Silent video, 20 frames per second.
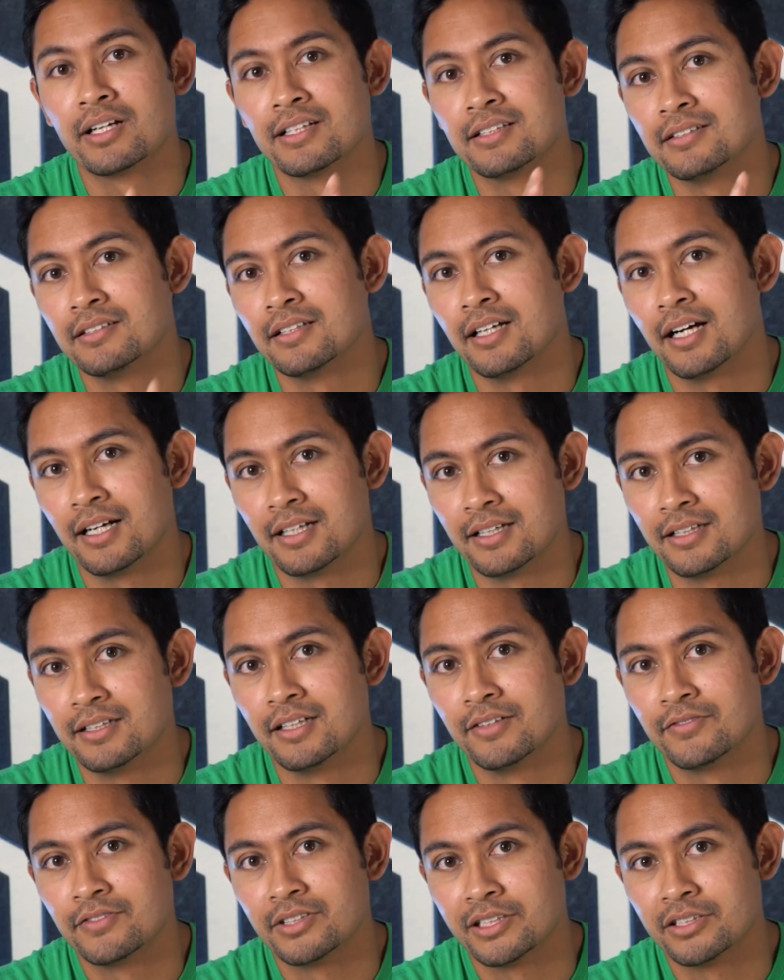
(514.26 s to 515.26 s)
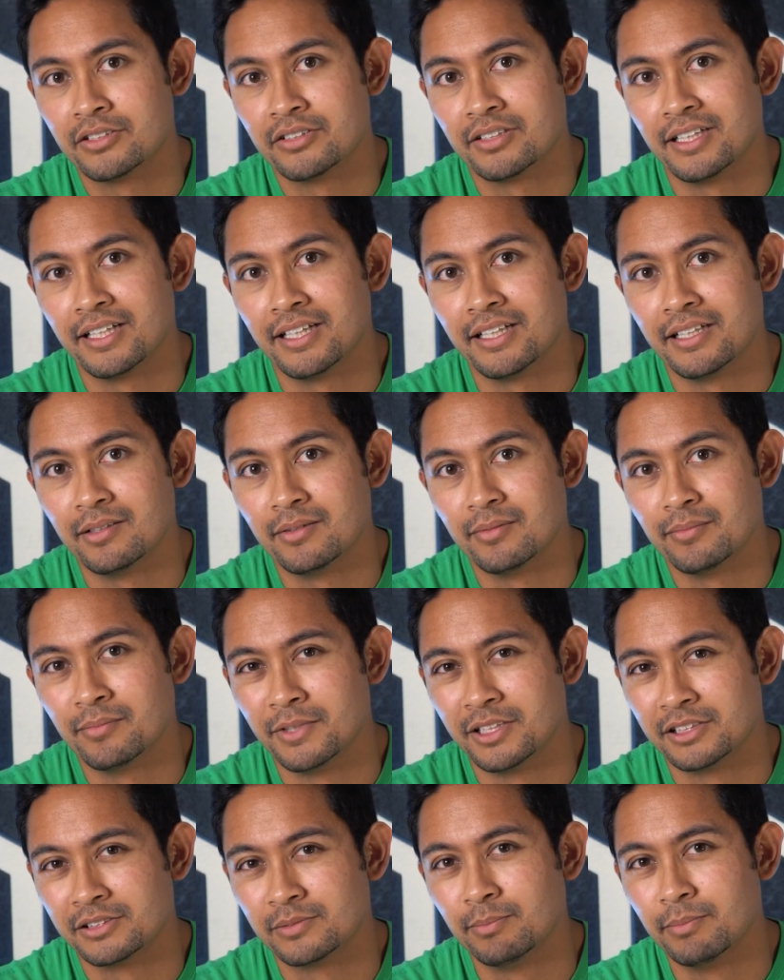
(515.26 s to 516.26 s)
is not enough to create
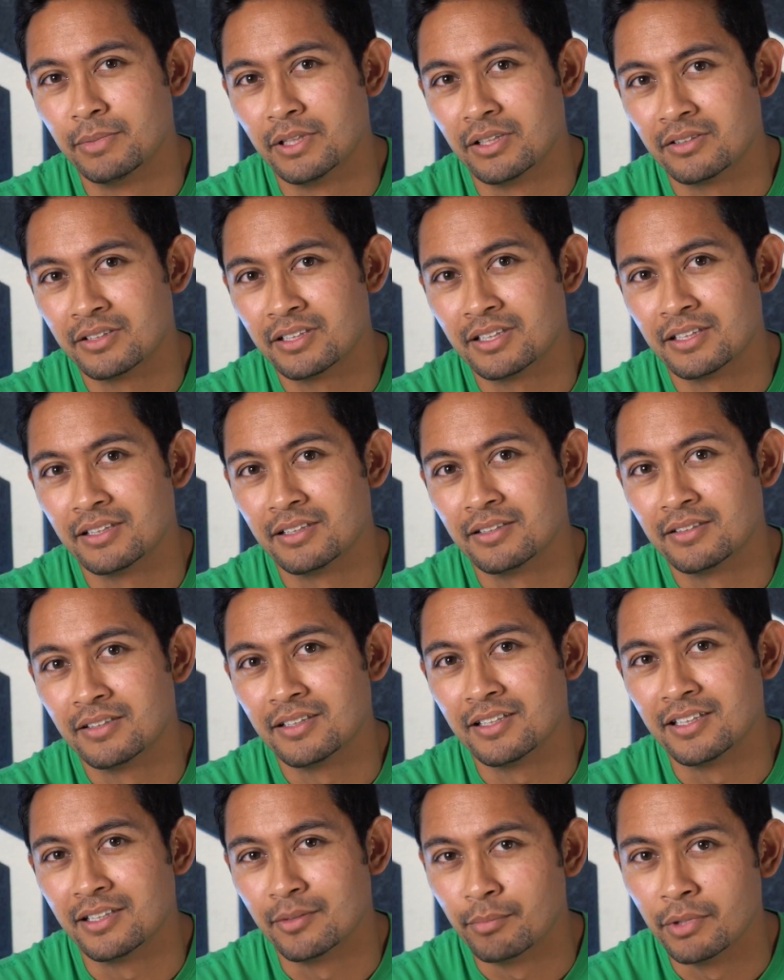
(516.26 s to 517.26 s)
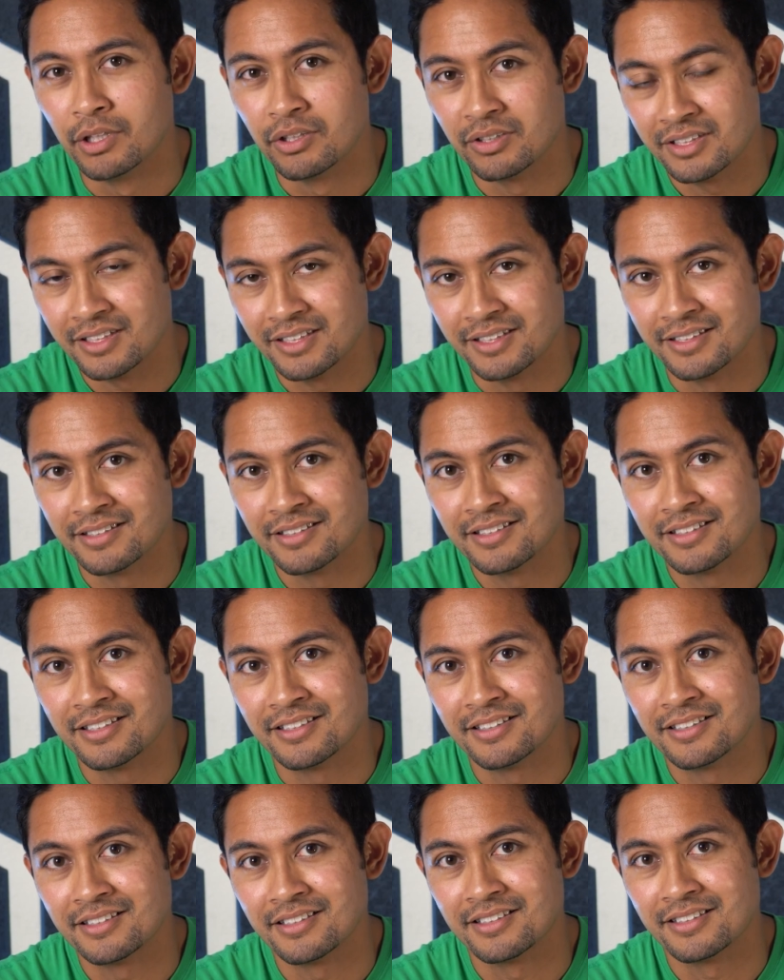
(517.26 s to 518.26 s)
much bokeh in most
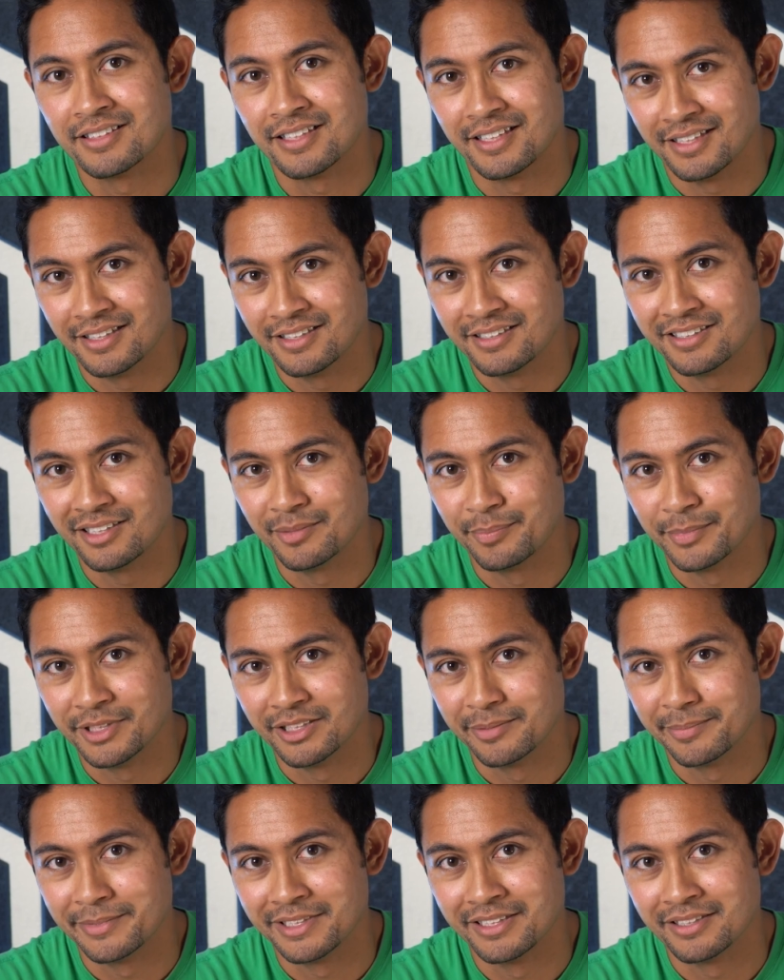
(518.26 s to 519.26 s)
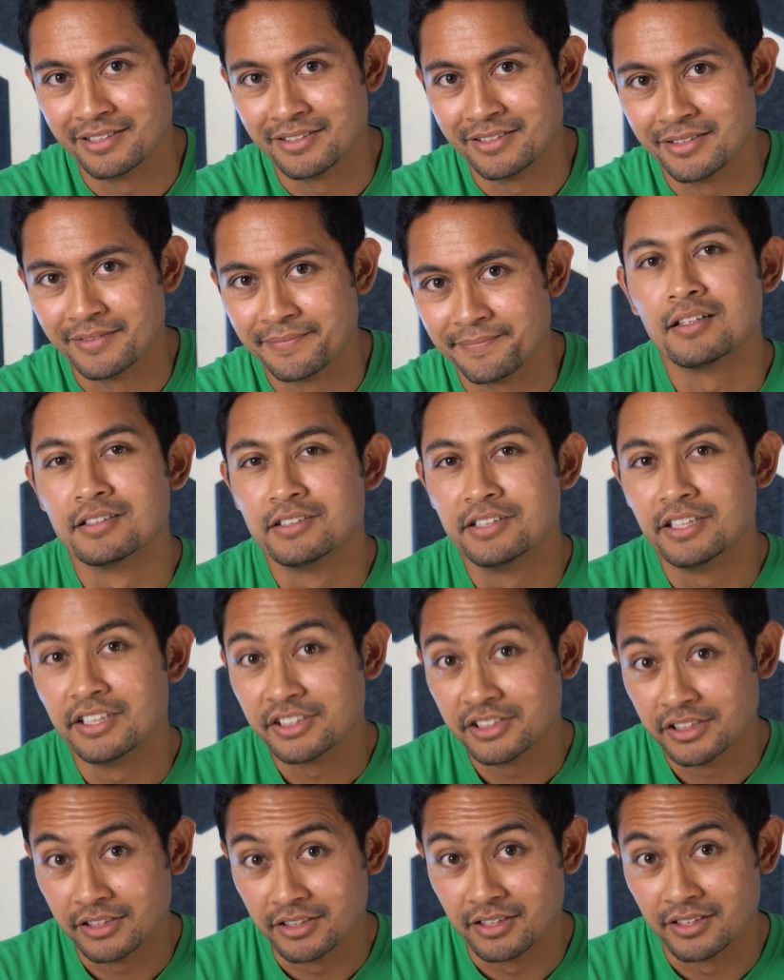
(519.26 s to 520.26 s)
instances at 18 millimeters.
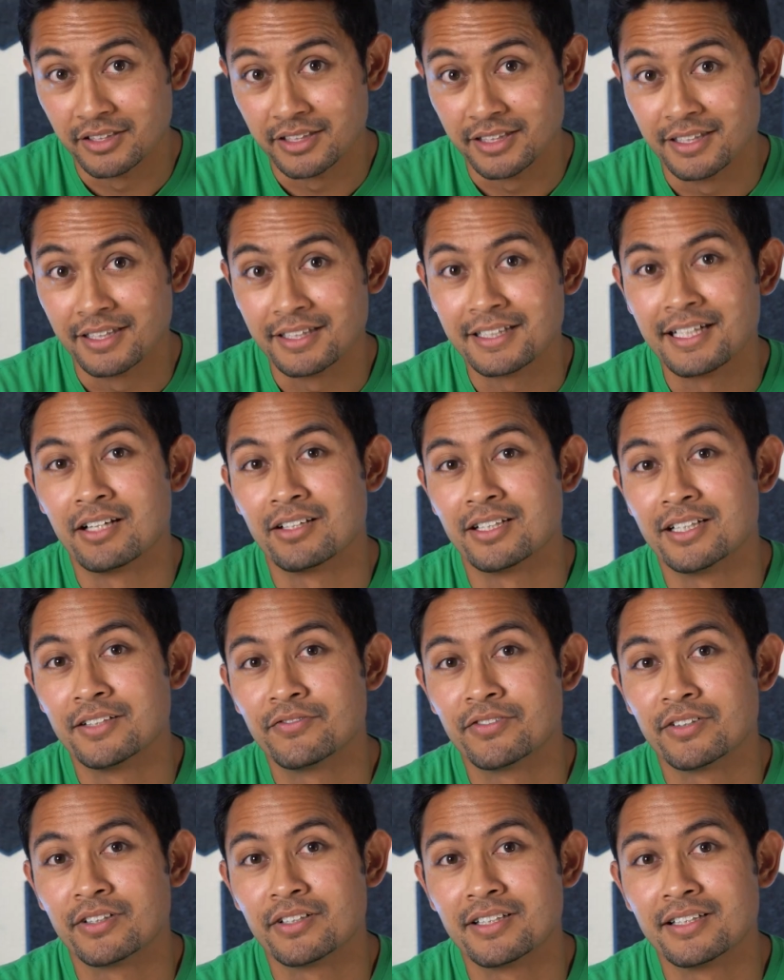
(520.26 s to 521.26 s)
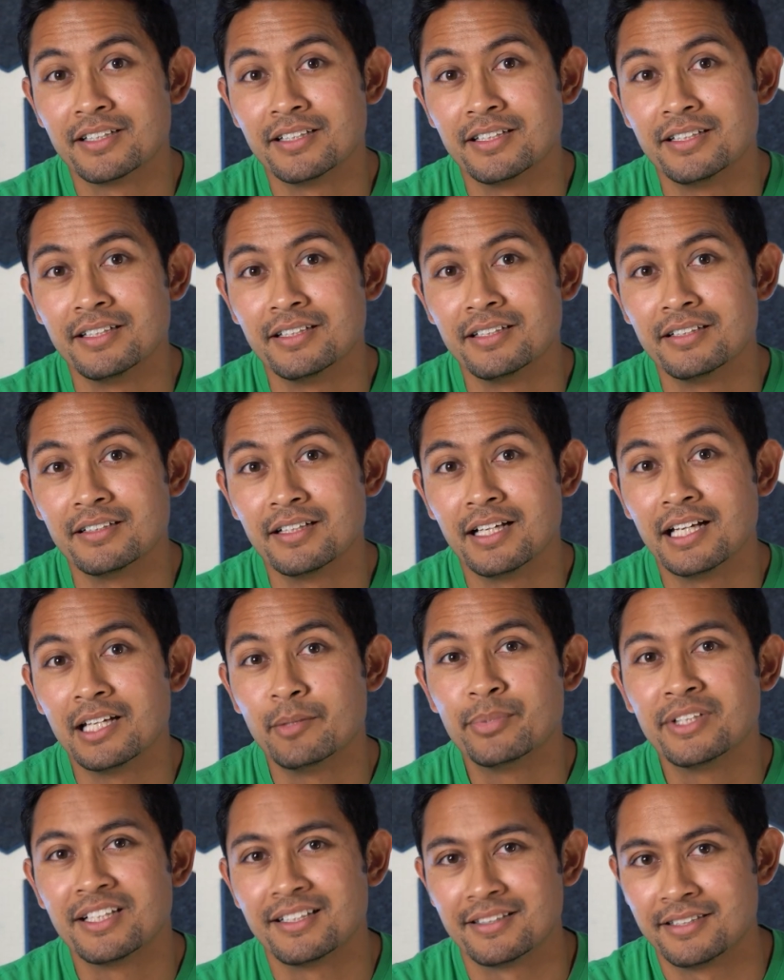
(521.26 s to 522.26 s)
Additionally, accounting for the
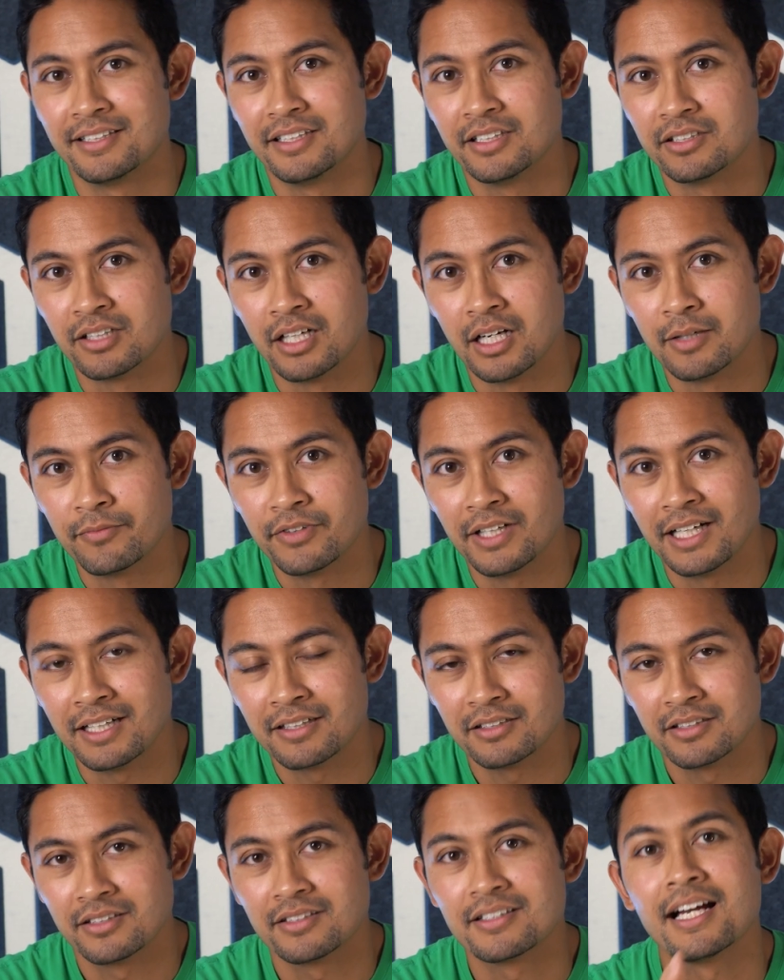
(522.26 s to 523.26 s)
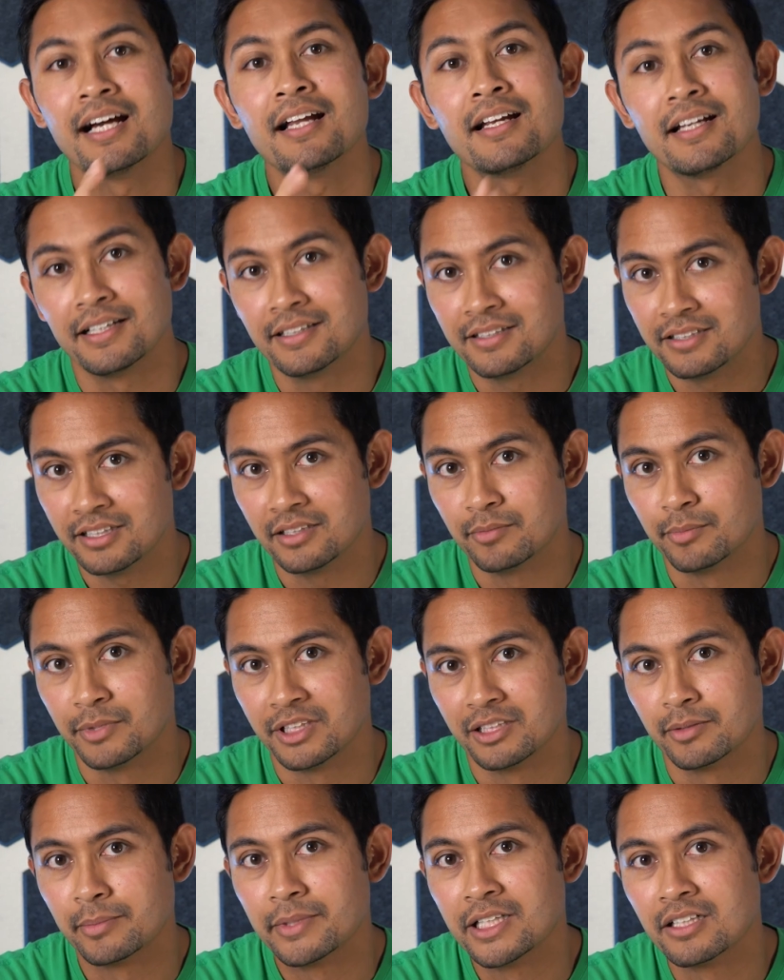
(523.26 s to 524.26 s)
APS-C crop factor, that 18
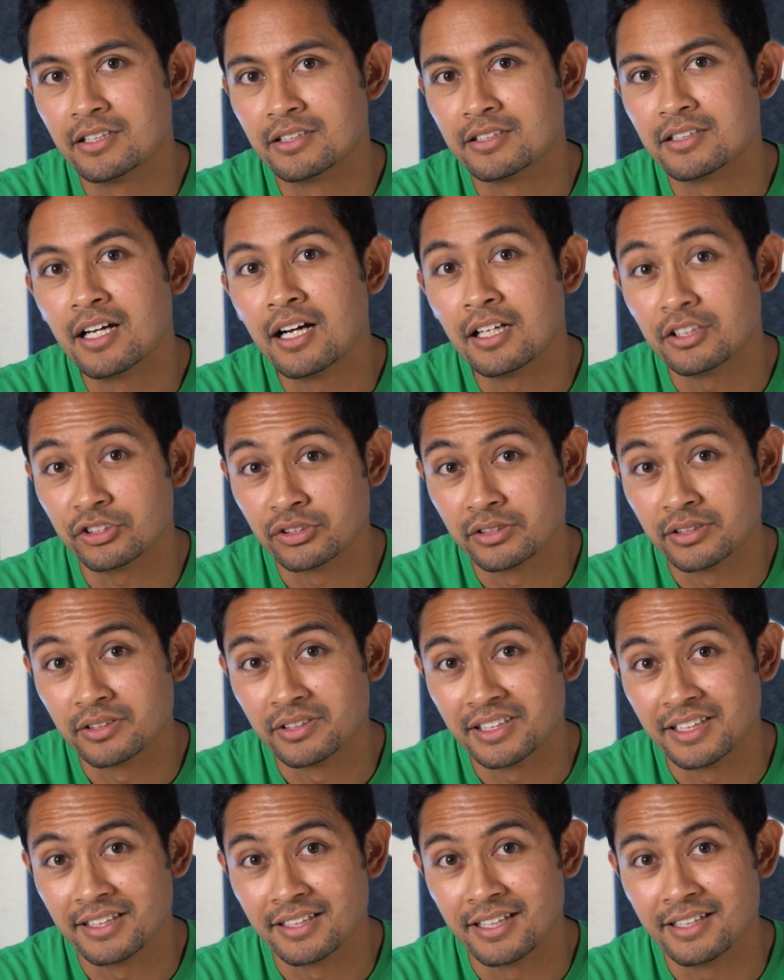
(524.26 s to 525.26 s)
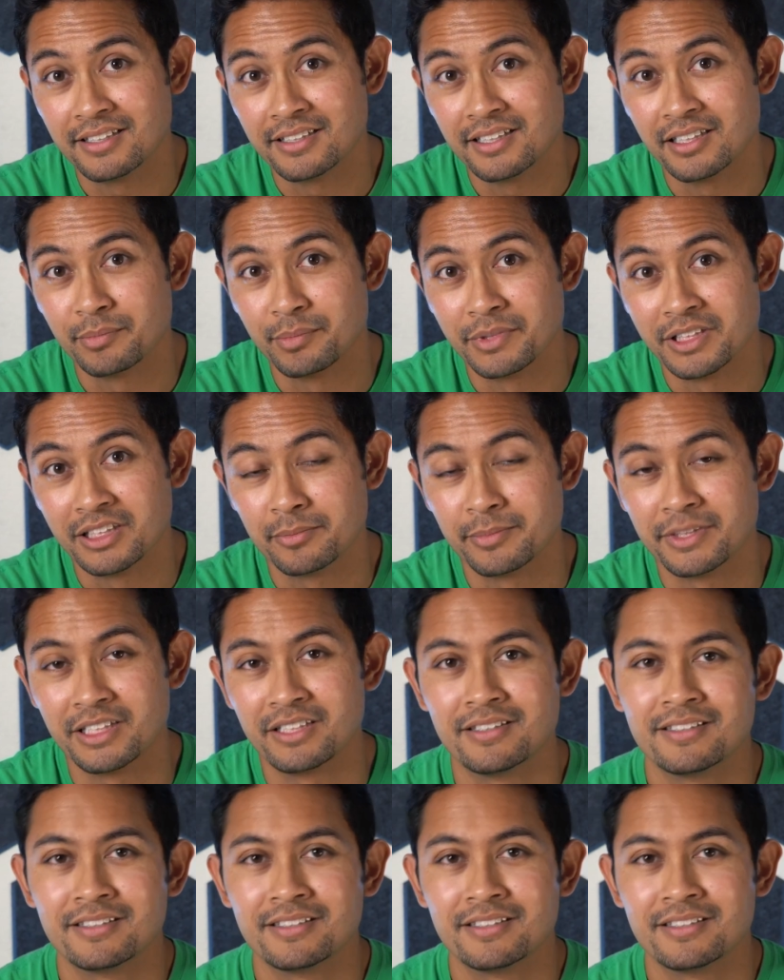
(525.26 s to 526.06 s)
millimeter is not truly an 18 millimeter.